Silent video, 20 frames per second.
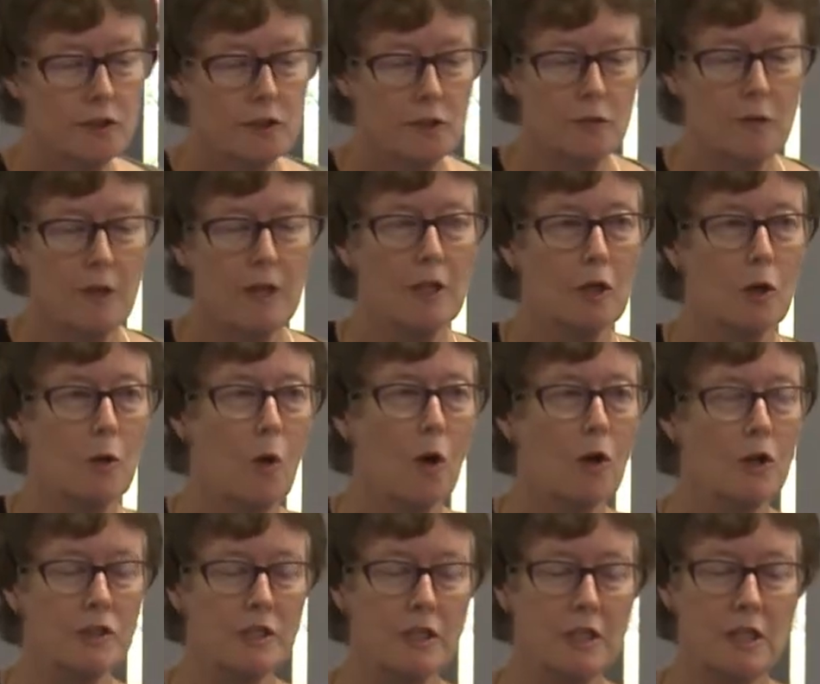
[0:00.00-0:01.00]
to
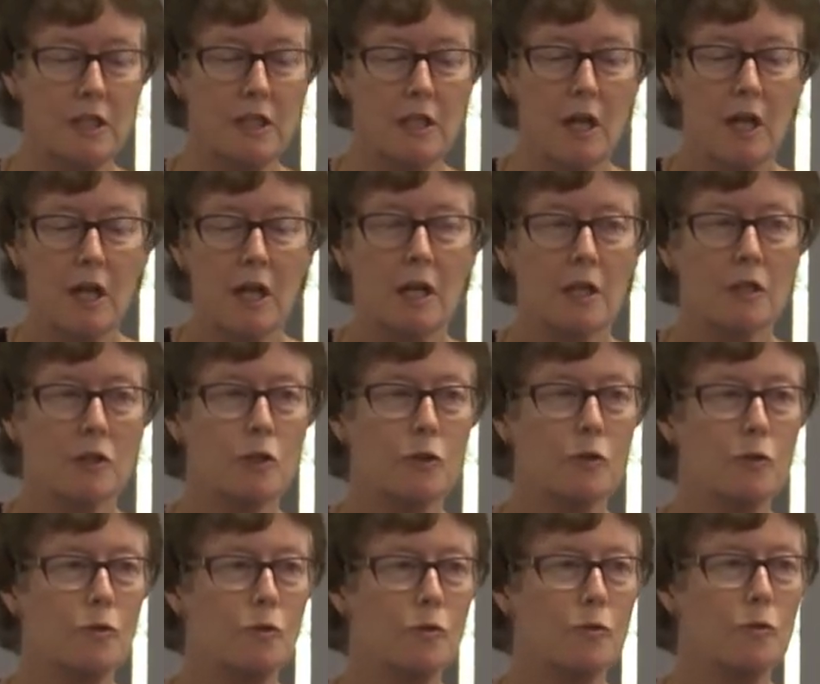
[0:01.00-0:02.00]
inequality,
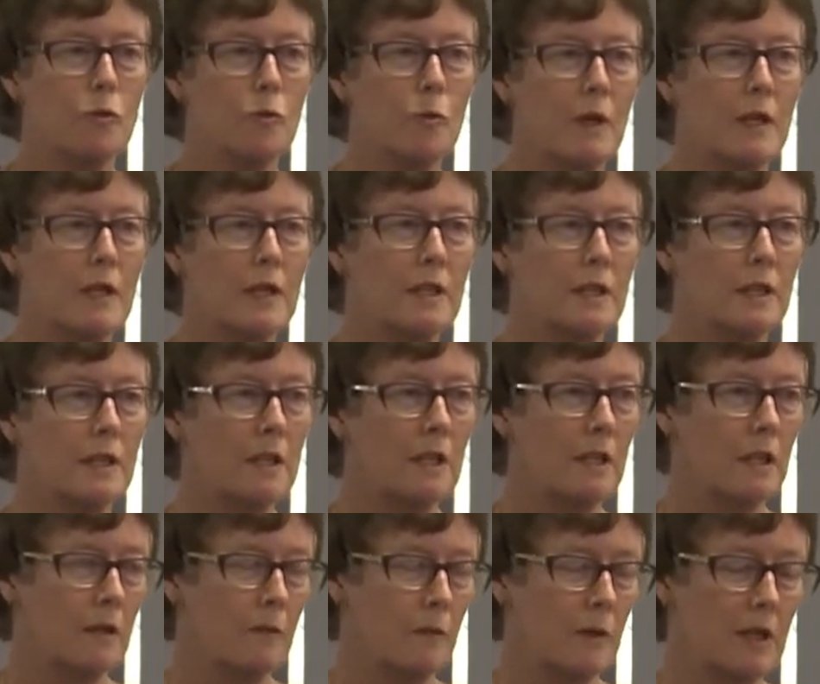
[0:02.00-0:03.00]
to, we can,
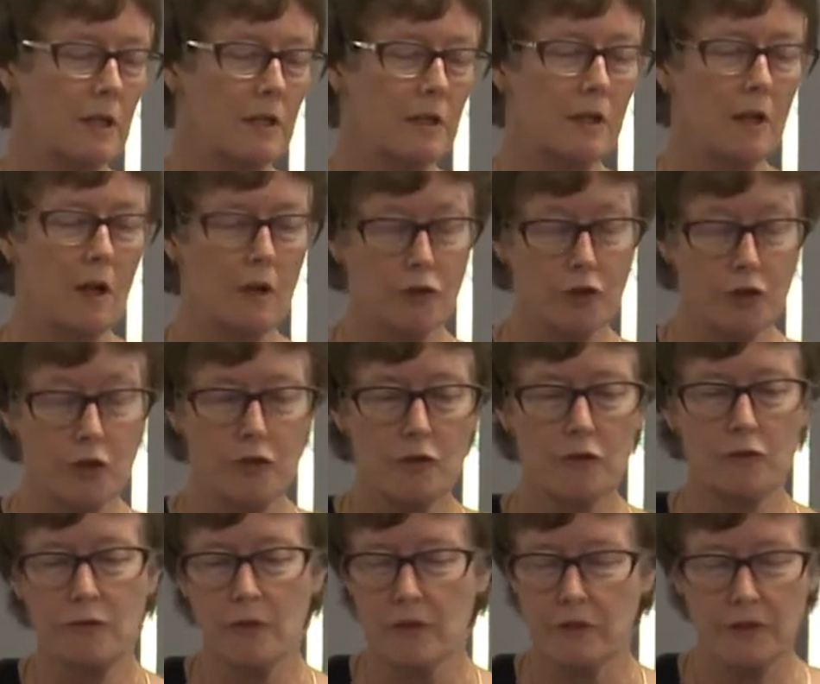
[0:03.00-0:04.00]
we can, I'll show
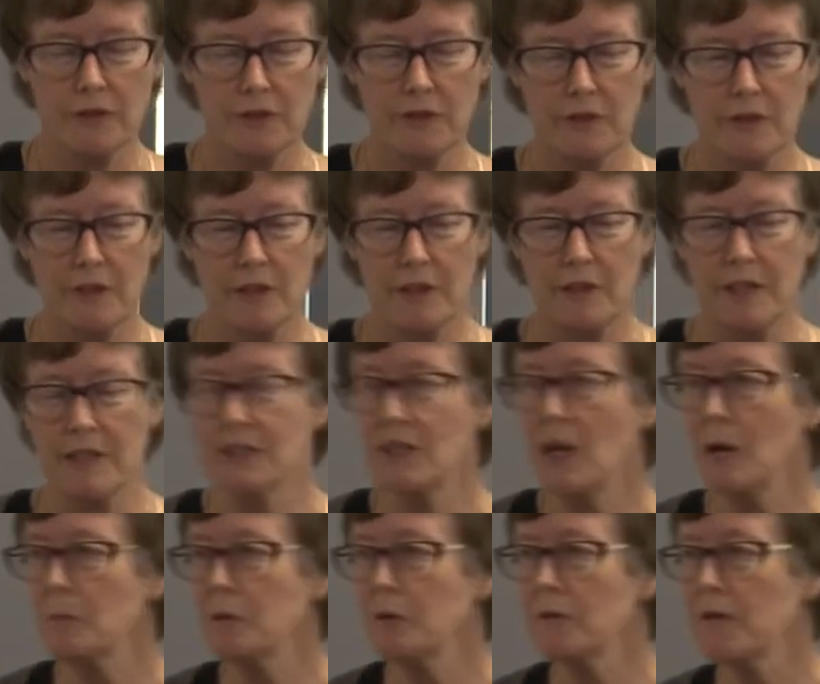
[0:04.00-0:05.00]
you uh, just a, uh, an
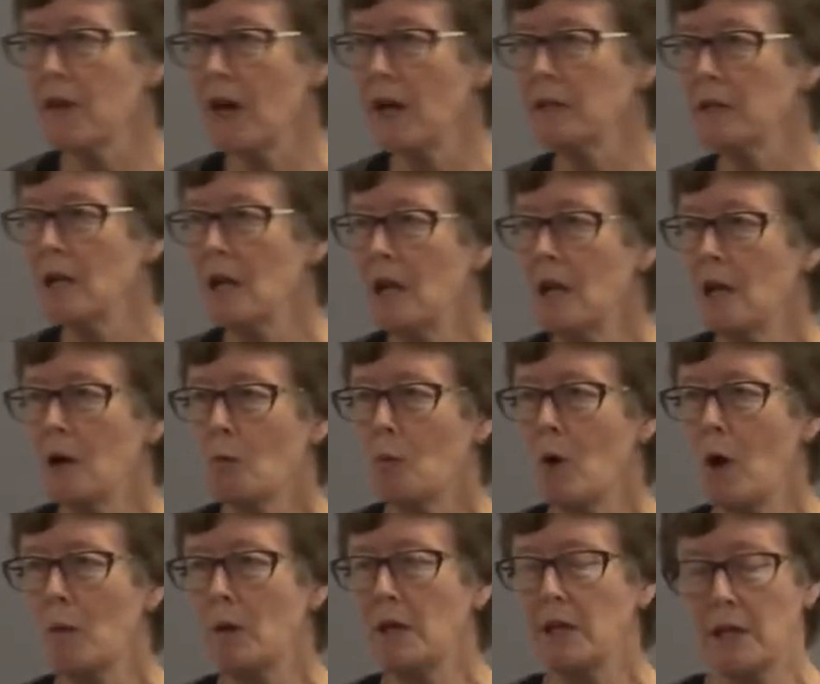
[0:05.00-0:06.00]
example of that,
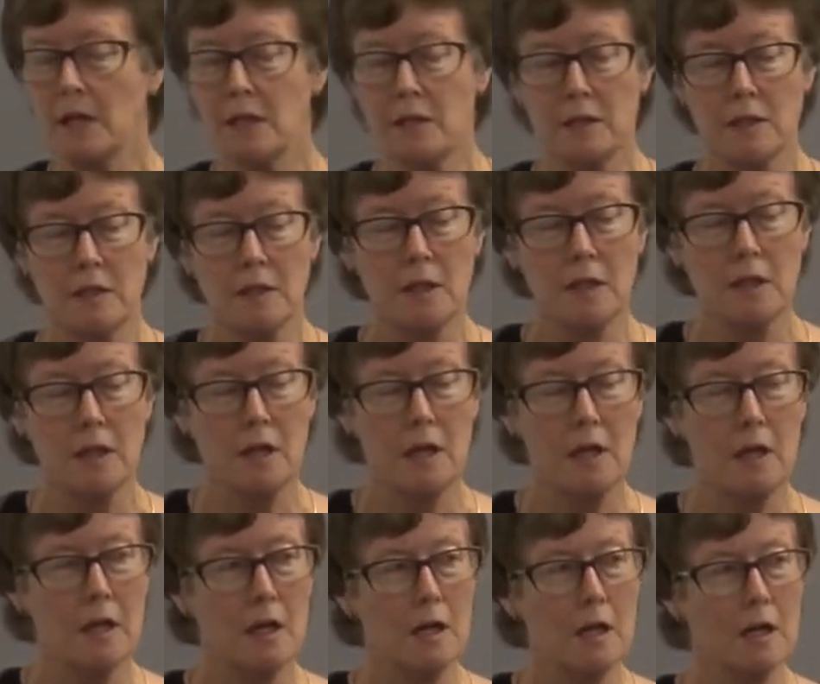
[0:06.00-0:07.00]
where we can
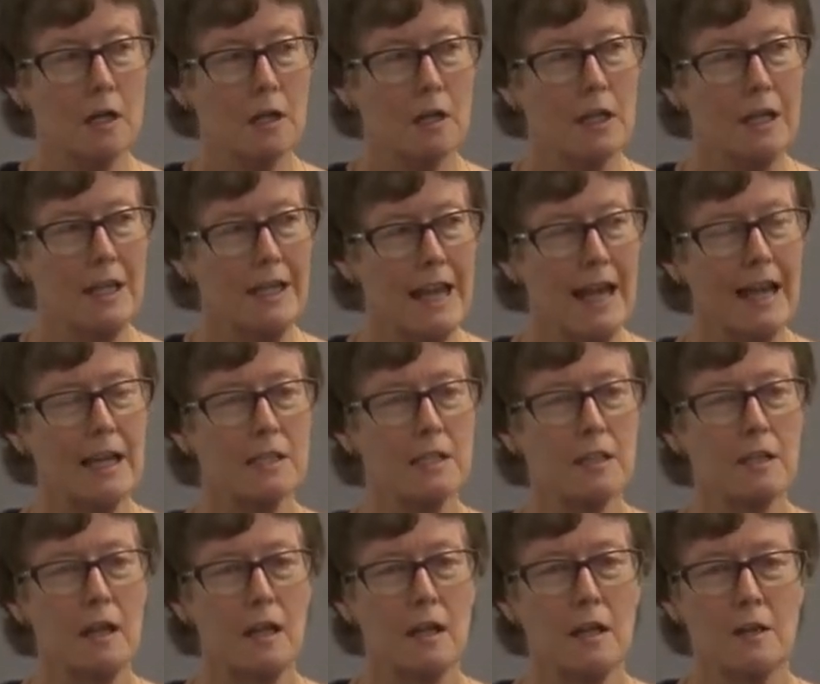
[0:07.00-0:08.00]
uh,
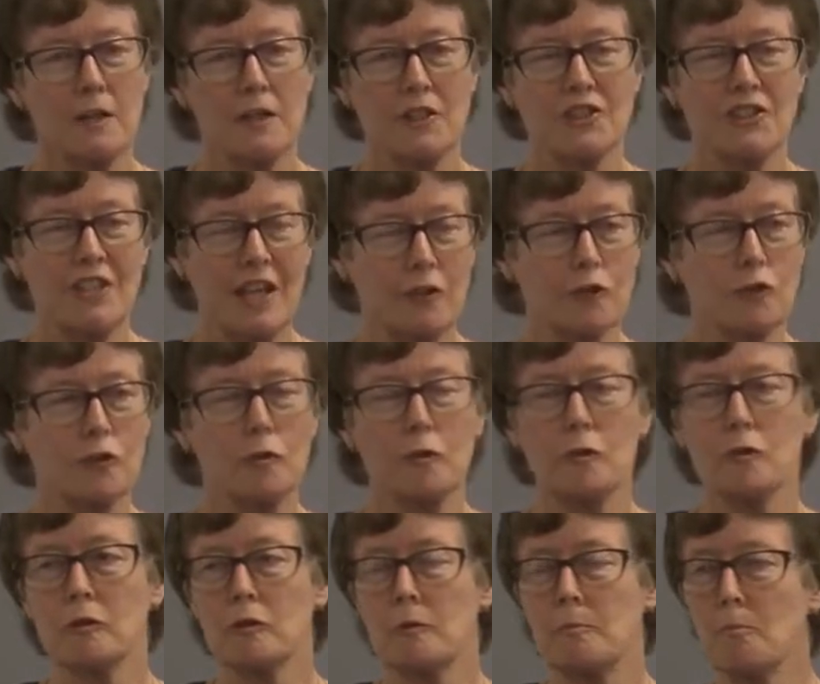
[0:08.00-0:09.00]
connect the
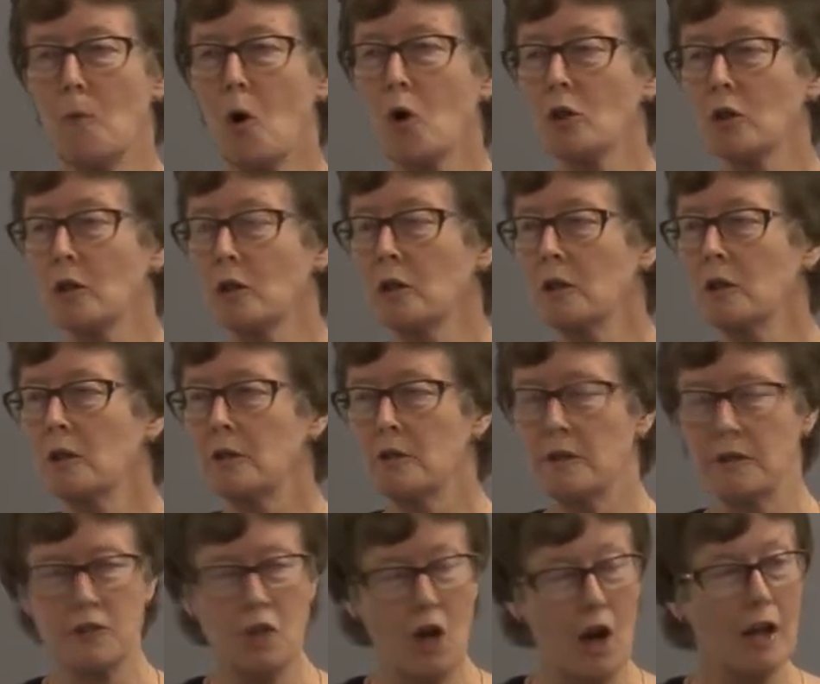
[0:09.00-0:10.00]
central model,
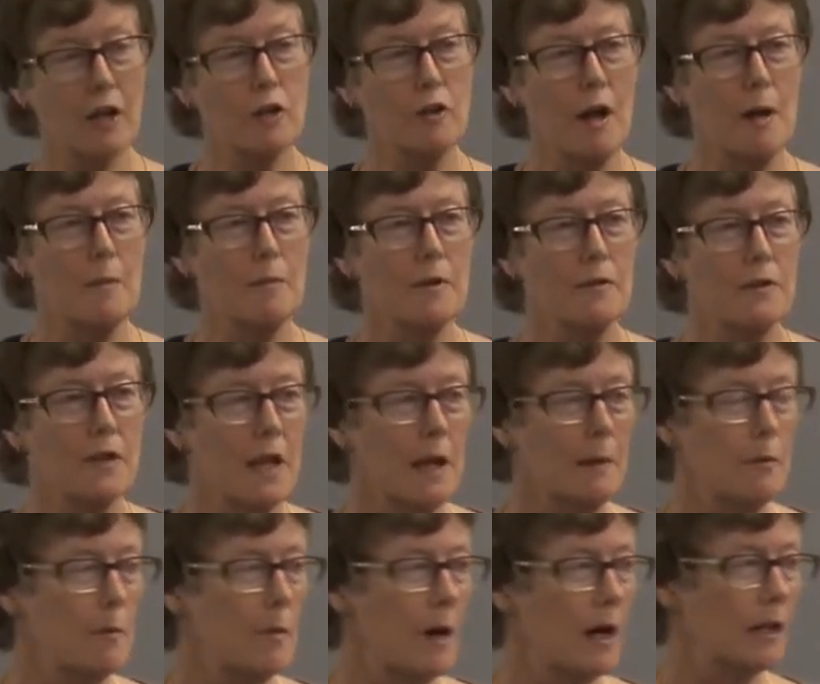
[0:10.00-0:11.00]
the diagram of the
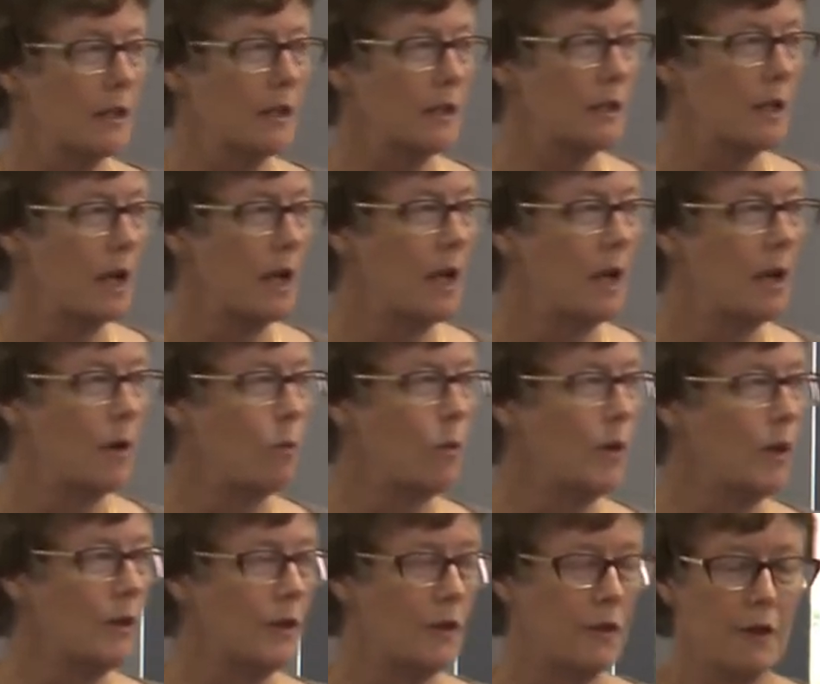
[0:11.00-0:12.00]
labour market
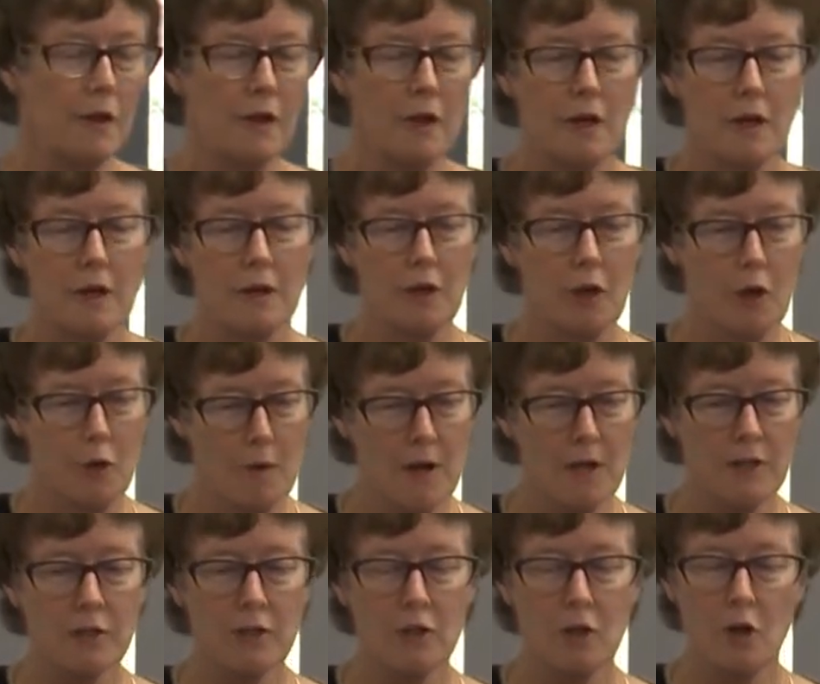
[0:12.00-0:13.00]
with uh, the
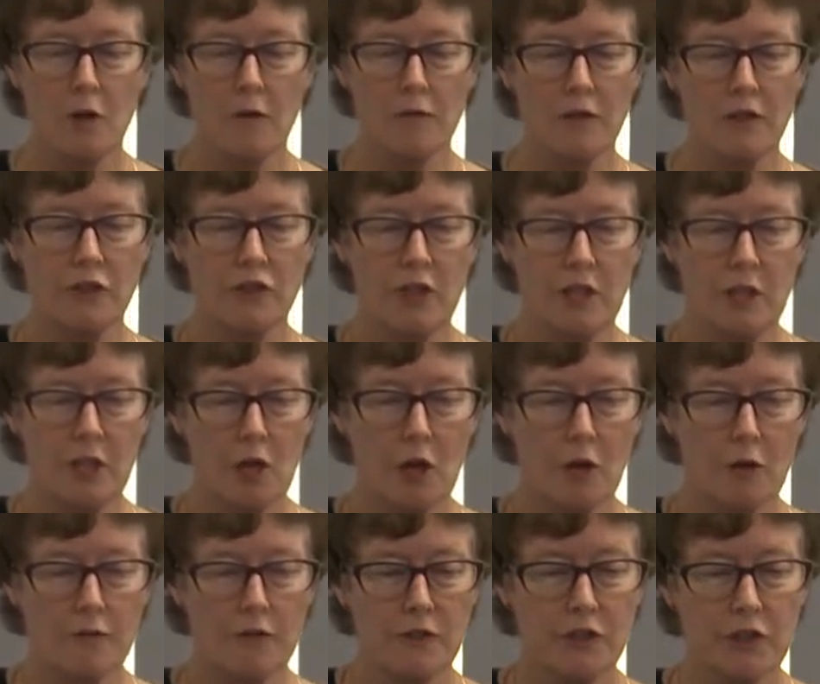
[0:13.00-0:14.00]
Lorenz curve and the Gini
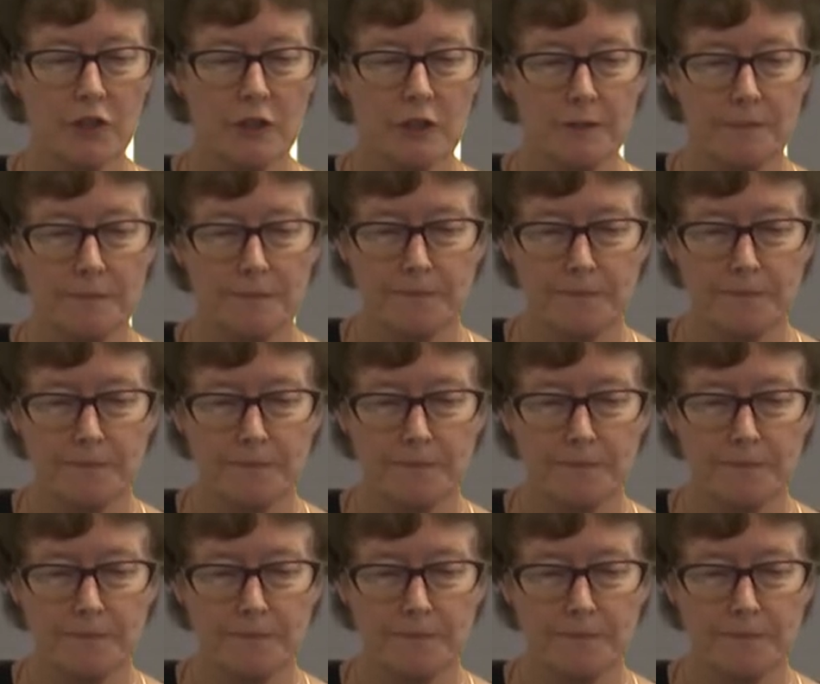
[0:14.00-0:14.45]
coefficient.